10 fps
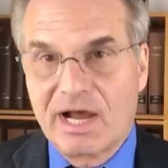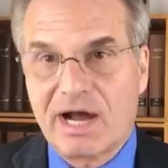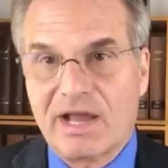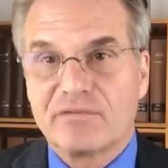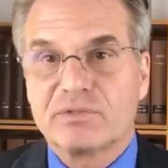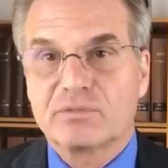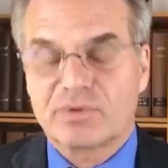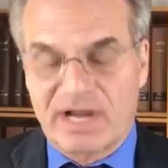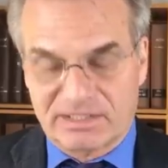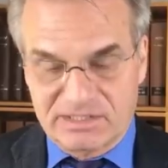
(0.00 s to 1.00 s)
I have been
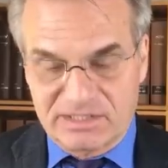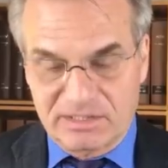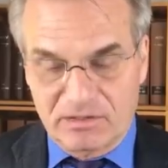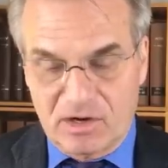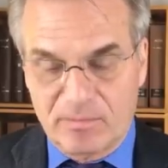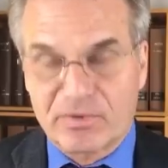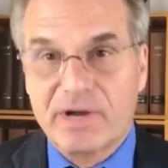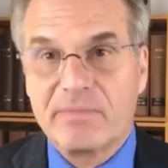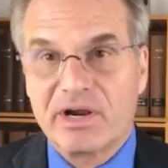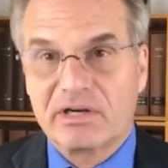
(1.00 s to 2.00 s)
practicing law
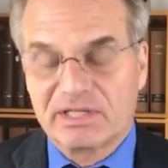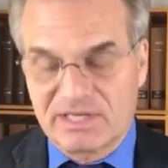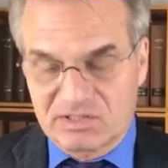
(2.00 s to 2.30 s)
primarily